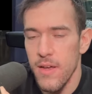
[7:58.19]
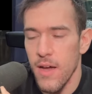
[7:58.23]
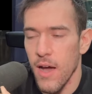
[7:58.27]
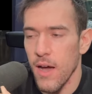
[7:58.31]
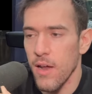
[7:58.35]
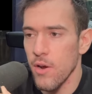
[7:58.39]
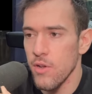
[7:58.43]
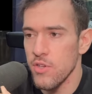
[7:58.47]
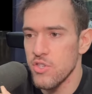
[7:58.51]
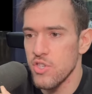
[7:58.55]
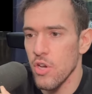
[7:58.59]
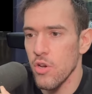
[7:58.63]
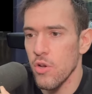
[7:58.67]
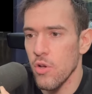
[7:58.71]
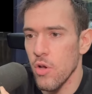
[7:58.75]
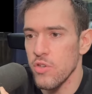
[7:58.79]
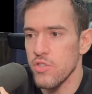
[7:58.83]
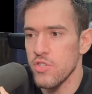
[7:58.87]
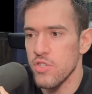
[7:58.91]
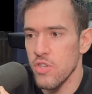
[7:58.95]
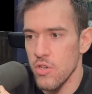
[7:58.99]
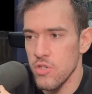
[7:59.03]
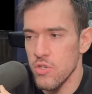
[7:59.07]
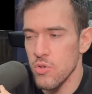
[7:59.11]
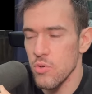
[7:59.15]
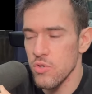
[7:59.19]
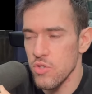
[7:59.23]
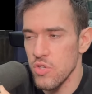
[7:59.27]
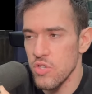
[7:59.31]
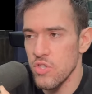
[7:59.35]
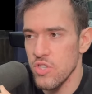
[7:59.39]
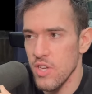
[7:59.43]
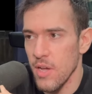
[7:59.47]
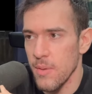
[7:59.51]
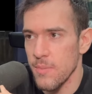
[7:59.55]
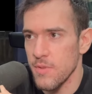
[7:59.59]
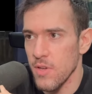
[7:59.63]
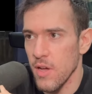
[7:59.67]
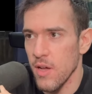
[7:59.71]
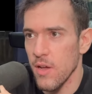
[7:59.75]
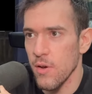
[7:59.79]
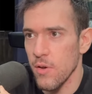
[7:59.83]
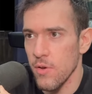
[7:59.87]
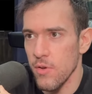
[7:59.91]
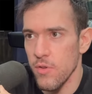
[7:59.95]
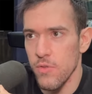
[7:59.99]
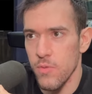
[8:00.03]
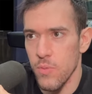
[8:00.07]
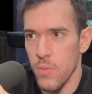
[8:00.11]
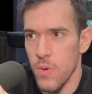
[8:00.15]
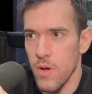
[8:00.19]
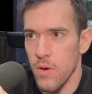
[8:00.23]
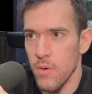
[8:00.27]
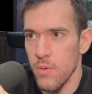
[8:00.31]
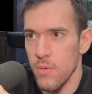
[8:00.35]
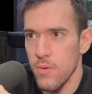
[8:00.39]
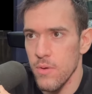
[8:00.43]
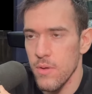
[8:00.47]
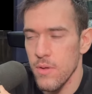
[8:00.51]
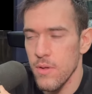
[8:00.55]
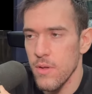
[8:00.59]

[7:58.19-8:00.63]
I know So Close to Toast also subtitled as well.